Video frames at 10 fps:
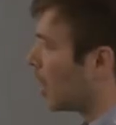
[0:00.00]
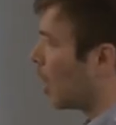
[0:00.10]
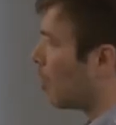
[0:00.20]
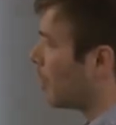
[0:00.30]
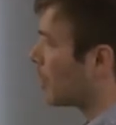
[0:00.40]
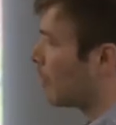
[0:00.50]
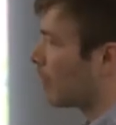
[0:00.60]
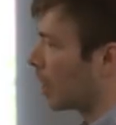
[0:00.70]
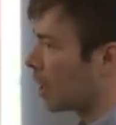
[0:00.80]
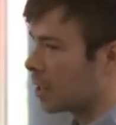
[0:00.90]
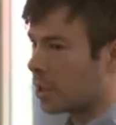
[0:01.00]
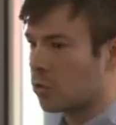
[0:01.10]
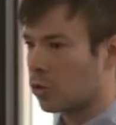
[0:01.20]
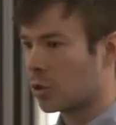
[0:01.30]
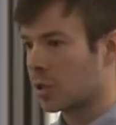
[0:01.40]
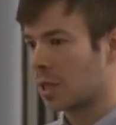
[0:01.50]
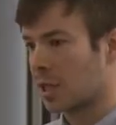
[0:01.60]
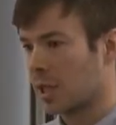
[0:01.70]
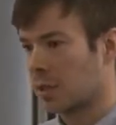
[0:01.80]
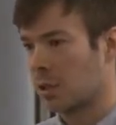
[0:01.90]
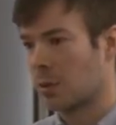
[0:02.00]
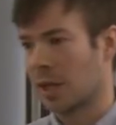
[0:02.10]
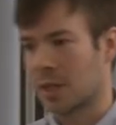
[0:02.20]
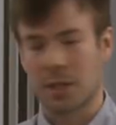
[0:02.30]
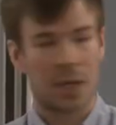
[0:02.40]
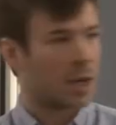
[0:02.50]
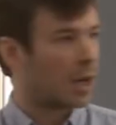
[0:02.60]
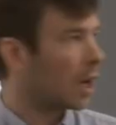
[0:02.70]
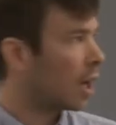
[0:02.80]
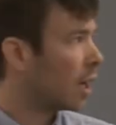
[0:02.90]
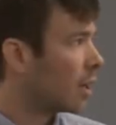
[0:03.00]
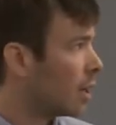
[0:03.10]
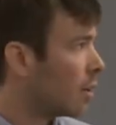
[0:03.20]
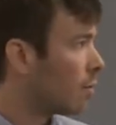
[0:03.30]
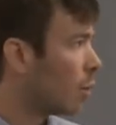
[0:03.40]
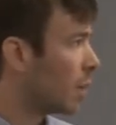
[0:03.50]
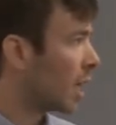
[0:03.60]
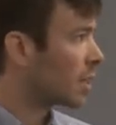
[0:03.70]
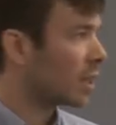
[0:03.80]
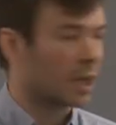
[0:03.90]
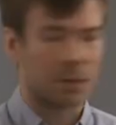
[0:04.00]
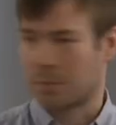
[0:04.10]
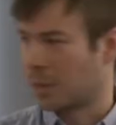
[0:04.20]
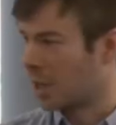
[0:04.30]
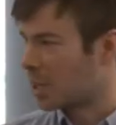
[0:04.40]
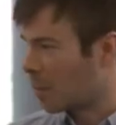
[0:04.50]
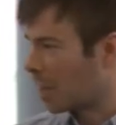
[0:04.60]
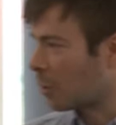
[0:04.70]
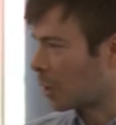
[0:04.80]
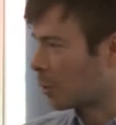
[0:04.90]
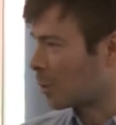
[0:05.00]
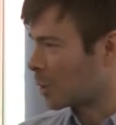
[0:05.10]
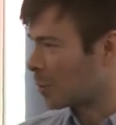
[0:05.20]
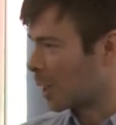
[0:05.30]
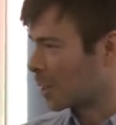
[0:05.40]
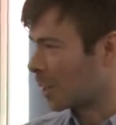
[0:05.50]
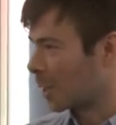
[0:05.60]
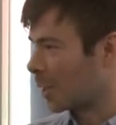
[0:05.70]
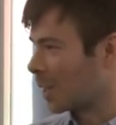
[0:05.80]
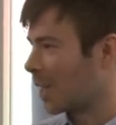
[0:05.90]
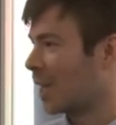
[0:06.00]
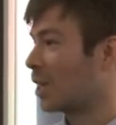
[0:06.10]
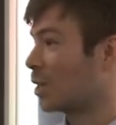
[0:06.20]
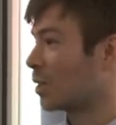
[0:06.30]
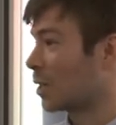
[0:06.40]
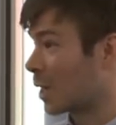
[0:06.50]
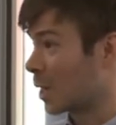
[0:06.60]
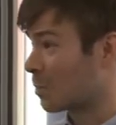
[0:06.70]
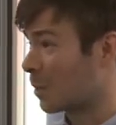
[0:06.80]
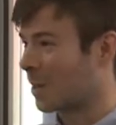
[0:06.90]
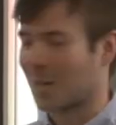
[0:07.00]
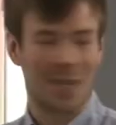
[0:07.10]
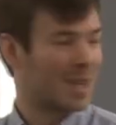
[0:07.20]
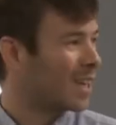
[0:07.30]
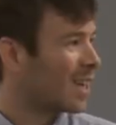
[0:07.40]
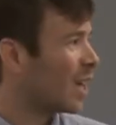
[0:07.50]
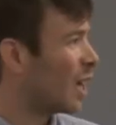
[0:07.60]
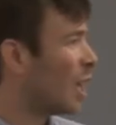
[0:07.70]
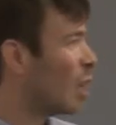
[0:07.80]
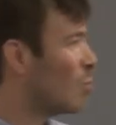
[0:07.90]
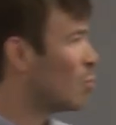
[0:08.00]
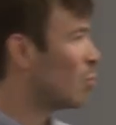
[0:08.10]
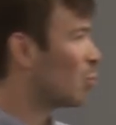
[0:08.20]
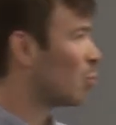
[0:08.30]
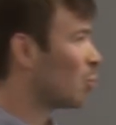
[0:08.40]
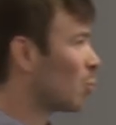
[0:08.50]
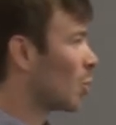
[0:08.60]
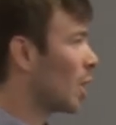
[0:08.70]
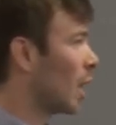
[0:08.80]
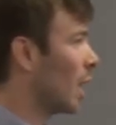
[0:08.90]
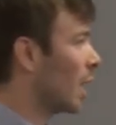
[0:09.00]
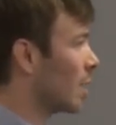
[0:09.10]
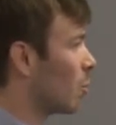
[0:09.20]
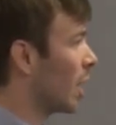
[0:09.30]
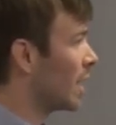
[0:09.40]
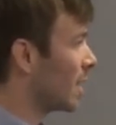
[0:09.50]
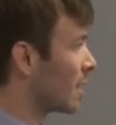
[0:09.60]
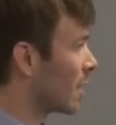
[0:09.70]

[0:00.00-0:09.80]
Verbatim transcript: uh, would be something I'd like to introduce into these units uh, from next year. And there's a macroeconomic simulator in the textbook. Um, uh, Wendy's